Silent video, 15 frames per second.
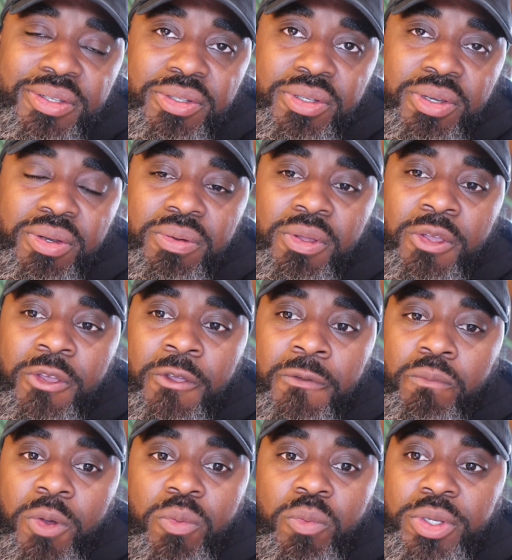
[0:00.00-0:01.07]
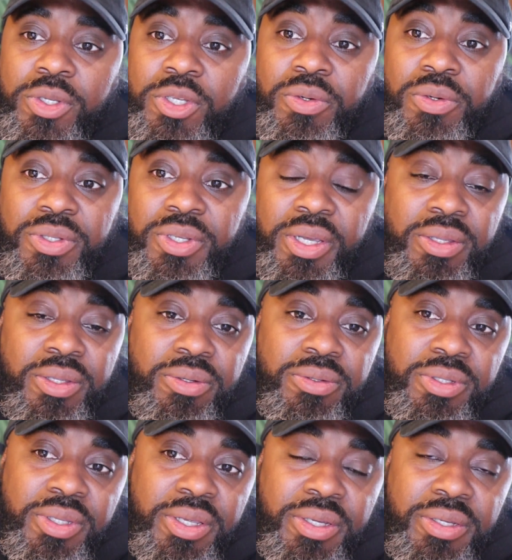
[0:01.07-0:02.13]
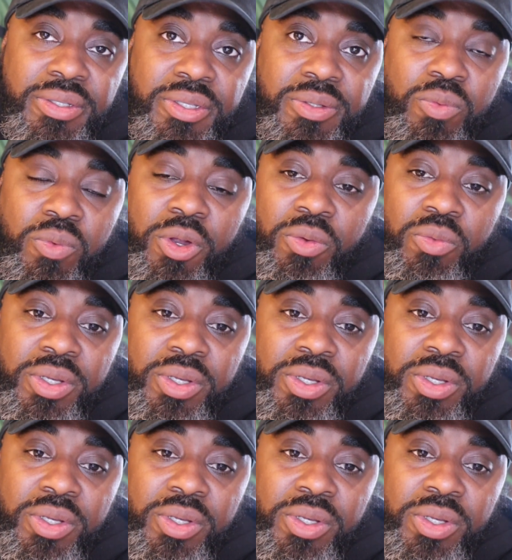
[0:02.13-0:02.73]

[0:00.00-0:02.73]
And so what we do is look at those things and work